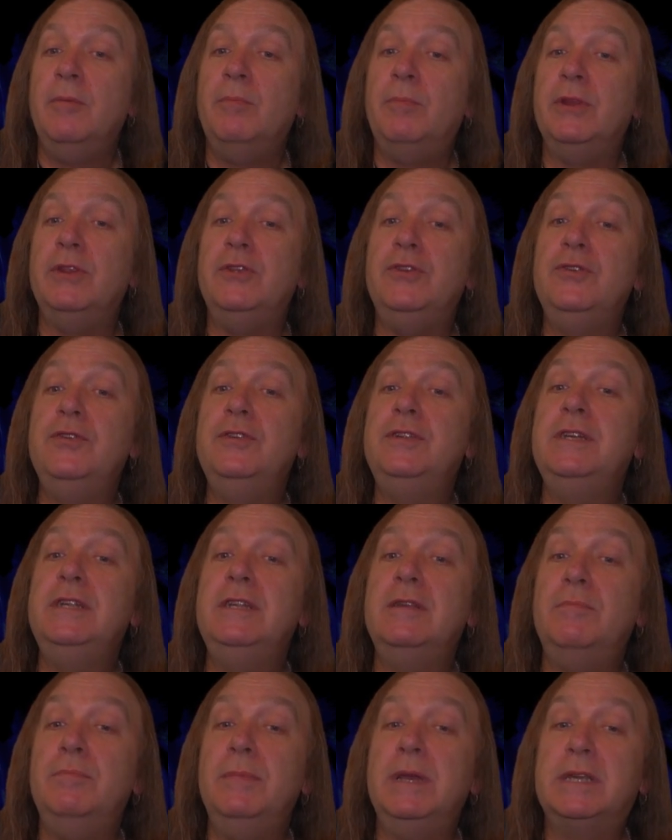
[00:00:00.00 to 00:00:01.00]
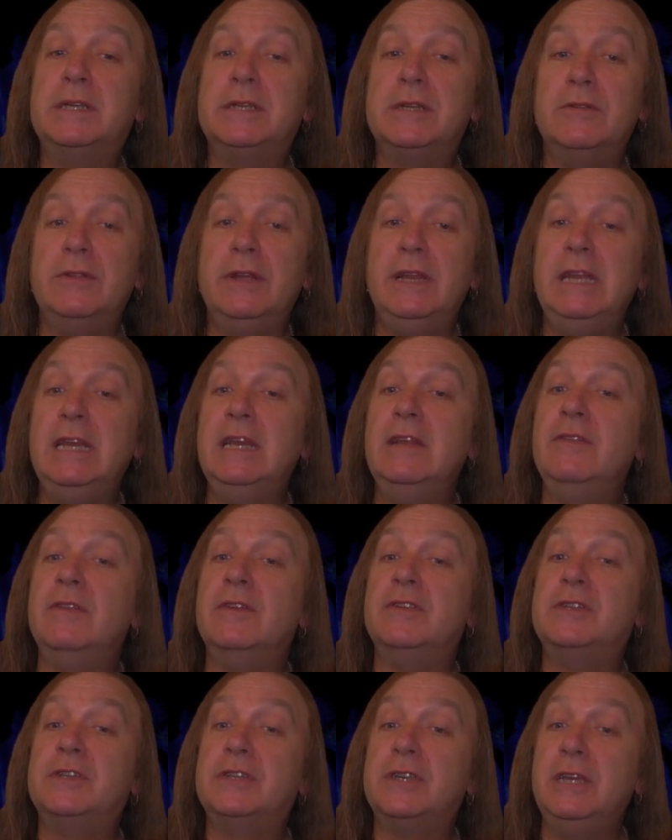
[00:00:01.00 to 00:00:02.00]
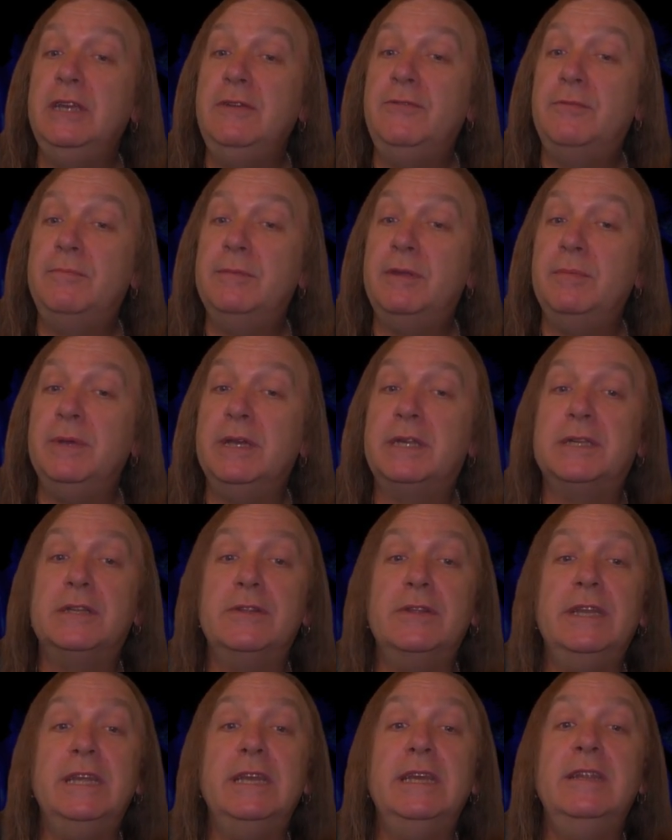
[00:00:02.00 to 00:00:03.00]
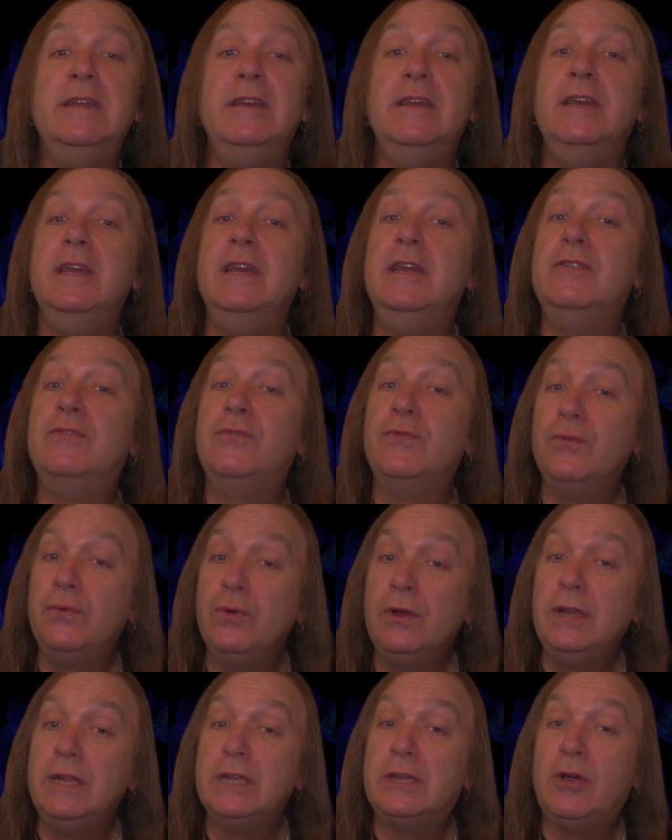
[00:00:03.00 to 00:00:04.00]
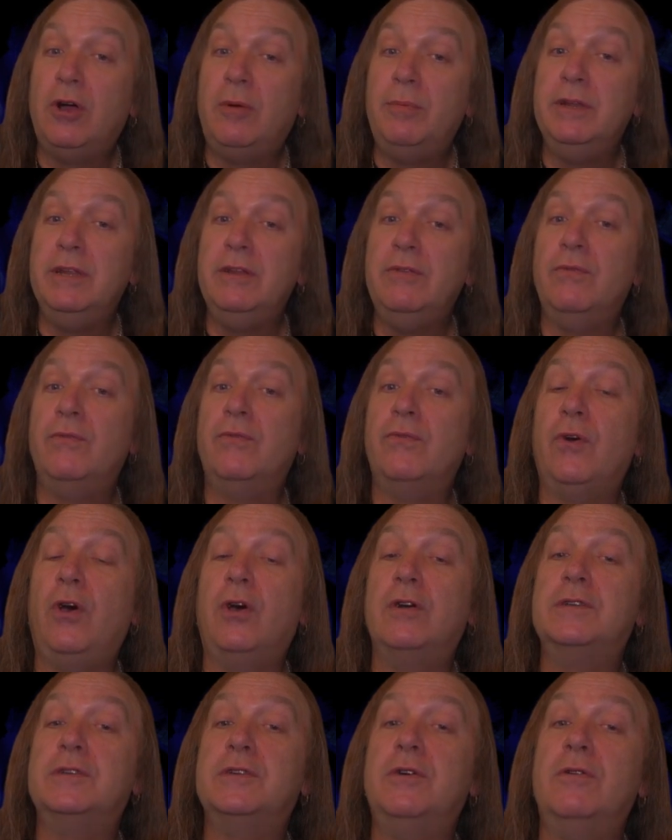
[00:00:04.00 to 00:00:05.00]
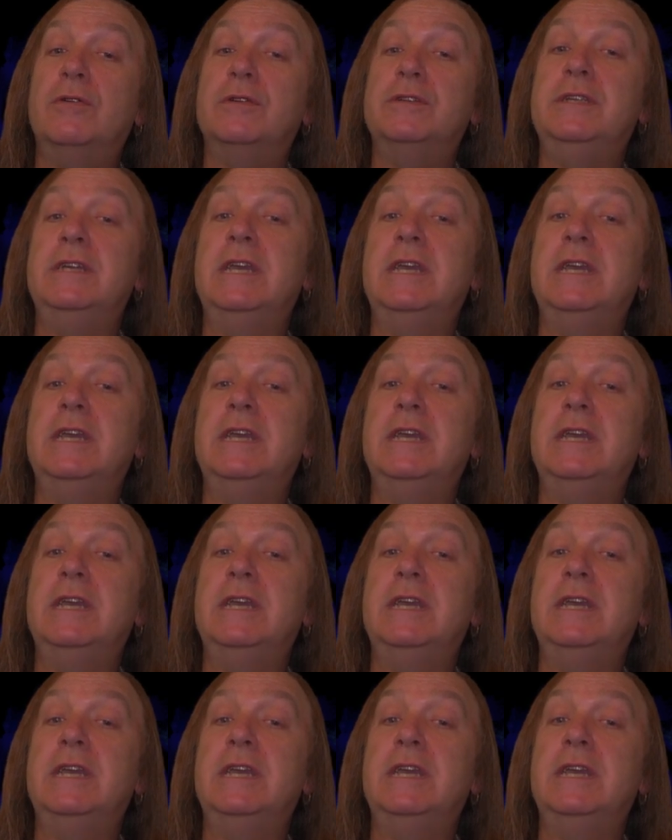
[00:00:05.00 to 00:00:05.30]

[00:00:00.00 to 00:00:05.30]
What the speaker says: but using the Mixolydian, the C from the Mixolydian, is really common in rock songs.